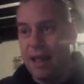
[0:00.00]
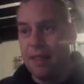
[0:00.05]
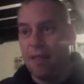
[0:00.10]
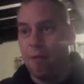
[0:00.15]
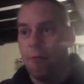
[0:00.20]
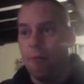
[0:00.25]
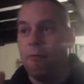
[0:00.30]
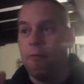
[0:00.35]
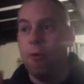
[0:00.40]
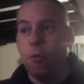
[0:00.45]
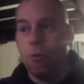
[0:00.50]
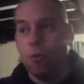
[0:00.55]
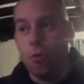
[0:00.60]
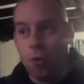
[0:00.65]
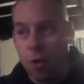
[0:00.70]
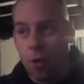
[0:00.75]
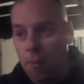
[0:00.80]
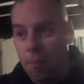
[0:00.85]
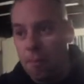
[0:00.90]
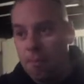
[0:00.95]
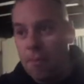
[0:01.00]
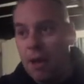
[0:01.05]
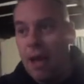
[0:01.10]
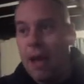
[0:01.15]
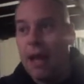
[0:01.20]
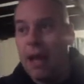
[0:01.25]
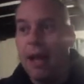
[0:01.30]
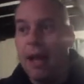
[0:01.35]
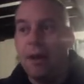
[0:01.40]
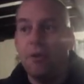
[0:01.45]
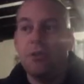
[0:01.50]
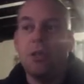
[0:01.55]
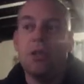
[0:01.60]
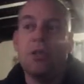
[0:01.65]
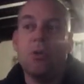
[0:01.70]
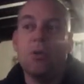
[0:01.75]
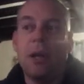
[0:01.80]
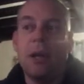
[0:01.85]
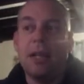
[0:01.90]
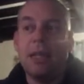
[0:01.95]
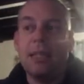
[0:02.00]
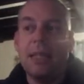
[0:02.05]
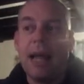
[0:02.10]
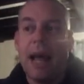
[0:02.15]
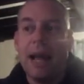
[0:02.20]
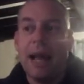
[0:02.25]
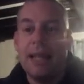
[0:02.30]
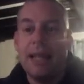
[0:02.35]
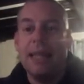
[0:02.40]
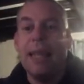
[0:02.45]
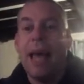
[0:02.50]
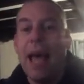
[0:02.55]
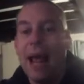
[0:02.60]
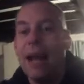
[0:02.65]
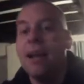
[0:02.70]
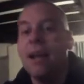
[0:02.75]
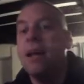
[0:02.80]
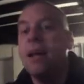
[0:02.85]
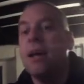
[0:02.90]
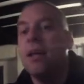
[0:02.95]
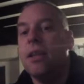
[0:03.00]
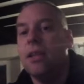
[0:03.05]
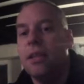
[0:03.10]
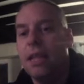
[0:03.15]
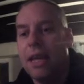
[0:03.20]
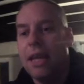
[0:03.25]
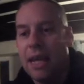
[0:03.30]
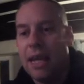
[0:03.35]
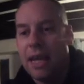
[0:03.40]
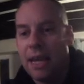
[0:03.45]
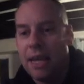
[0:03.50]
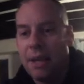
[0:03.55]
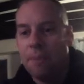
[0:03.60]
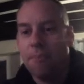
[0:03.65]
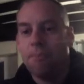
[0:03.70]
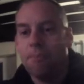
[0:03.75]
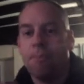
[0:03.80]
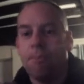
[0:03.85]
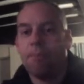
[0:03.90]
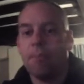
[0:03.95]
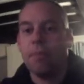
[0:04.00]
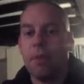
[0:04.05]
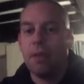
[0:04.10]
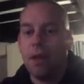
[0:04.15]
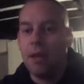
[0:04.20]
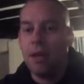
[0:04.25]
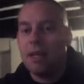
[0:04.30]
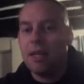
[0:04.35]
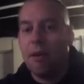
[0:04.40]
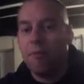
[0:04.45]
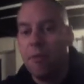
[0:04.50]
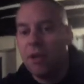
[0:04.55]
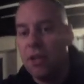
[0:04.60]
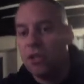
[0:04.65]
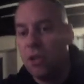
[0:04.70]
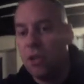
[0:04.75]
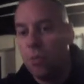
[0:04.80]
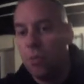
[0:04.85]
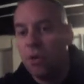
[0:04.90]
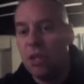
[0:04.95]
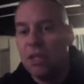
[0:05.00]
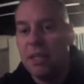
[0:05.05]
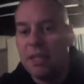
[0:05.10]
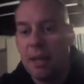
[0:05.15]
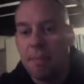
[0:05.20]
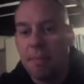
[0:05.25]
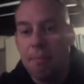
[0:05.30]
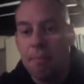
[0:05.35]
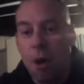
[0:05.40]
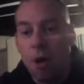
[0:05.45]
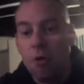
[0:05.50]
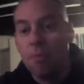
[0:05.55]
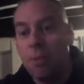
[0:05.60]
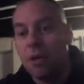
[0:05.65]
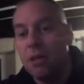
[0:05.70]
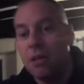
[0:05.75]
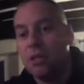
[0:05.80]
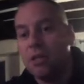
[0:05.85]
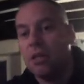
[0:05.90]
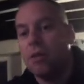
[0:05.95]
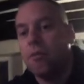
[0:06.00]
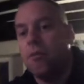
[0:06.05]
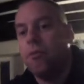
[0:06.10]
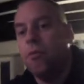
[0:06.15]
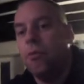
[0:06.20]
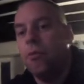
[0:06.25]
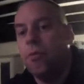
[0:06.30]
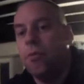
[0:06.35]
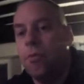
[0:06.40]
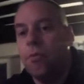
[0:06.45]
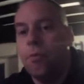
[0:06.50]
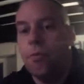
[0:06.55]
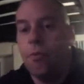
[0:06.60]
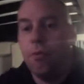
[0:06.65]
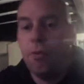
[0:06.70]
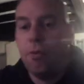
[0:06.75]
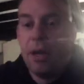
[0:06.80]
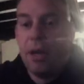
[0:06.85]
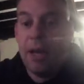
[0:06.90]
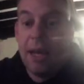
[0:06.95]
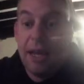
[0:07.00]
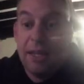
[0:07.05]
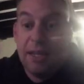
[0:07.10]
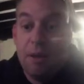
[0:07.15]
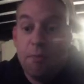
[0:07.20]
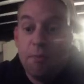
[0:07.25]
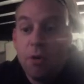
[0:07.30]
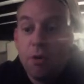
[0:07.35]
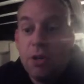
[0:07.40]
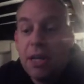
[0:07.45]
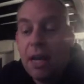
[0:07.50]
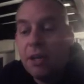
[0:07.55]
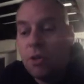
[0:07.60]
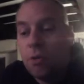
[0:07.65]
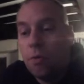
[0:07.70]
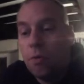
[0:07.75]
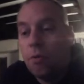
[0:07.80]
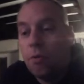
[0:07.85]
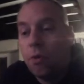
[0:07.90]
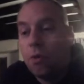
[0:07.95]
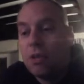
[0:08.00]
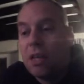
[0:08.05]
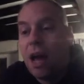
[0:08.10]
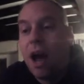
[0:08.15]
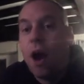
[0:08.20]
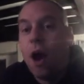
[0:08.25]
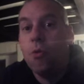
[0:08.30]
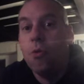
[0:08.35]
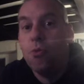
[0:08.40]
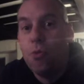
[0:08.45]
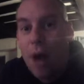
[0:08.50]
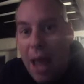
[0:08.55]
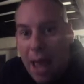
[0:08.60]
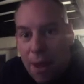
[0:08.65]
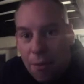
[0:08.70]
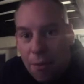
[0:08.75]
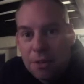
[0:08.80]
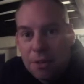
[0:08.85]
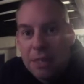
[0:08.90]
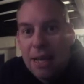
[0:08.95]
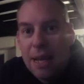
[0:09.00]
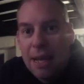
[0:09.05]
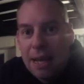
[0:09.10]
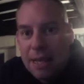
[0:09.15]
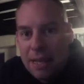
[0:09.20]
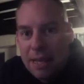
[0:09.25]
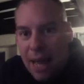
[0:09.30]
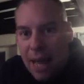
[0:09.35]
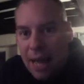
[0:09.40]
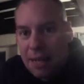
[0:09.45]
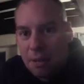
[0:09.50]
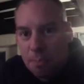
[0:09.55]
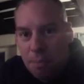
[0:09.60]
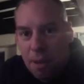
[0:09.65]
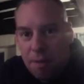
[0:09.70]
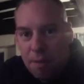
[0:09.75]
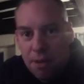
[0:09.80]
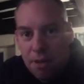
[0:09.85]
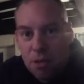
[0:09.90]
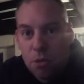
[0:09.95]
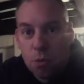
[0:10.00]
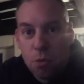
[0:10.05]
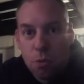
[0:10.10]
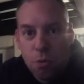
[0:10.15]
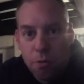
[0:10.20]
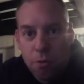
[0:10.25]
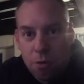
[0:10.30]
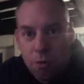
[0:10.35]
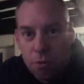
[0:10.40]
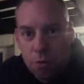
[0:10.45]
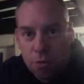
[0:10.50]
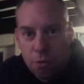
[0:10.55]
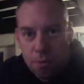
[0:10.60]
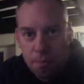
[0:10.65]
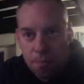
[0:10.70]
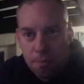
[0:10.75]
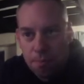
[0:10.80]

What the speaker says: the fulcrum allows us to understand then the definition, which is a moment is a rotational force around that pivot or fulcrum.